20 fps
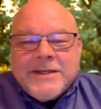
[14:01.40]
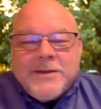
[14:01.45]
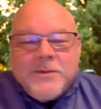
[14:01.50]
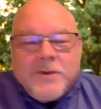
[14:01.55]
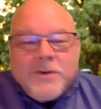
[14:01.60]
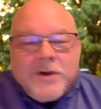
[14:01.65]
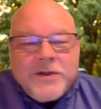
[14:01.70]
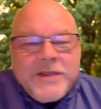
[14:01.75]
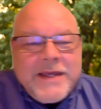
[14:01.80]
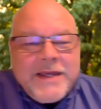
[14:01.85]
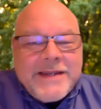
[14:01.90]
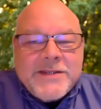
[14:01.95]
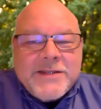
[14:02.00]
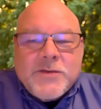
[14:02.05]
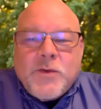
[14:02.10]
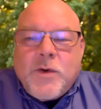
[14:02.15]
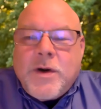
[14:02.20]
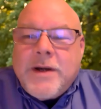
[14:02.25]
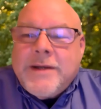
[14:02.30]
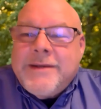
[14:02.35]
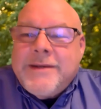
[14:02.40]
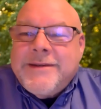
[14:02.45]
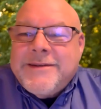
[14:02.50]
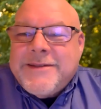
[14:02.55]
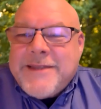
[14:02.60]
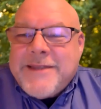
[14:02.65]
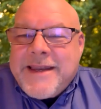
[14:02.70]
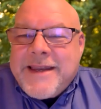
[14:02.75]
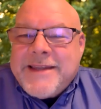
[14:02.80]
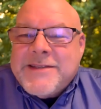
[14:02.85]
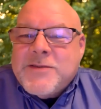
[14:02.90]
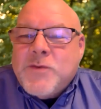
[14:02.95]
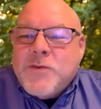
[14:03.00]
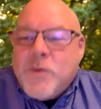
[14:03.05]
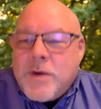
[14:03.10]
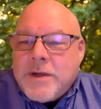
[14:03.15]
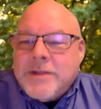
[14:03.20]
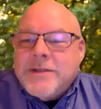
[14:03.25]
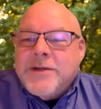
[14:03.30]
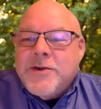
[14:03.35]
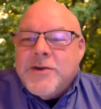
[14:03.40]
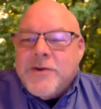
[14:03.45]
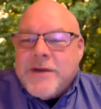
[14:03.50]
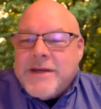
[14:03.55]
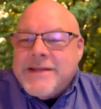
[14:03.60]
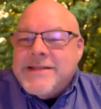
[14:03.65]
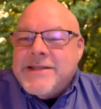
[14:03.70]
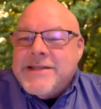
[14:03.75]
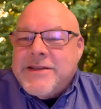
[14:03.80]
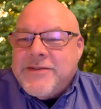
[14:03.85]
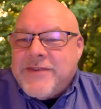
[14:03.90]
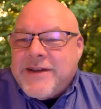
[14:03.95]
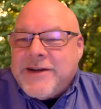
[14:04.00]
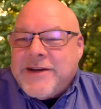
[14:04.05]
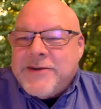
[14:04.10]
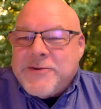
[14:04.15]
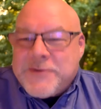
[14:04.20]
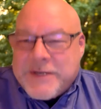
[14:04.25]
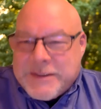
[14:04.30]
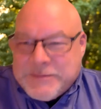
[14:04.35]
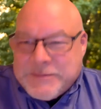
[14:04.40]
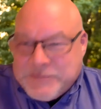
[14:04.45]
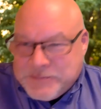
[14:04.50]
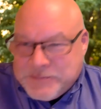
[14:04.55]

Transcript: Well, that is one that is one crazy foundry